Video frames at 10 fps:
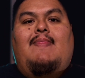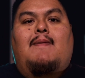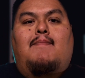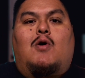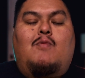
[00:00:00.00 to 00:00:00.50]

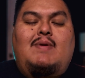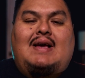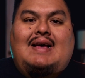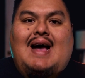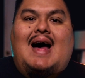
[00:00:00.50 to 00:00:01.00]
the
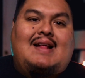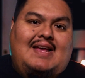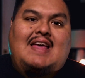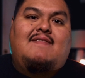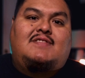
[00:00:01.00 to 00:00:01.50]
moment
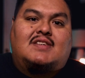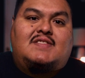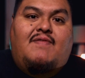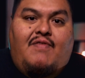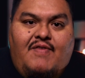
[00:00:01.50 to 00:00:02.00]
God gives
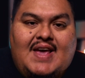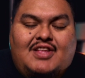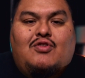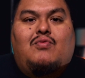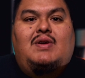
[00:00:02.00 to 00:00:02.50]
us
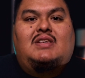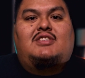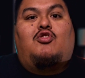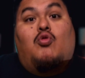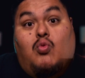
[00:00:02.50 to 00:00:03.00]

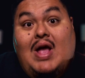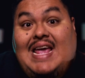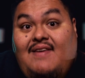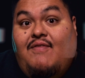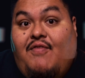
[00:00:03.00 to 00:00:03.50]
victories,
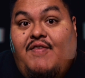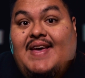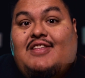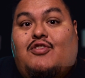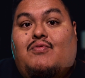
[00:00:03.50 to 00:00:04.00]
great
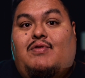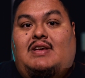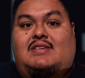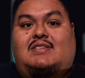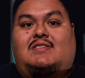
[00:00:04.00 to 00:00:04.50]

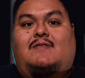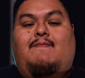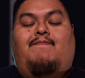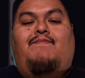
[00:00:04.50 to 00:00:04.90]
victories,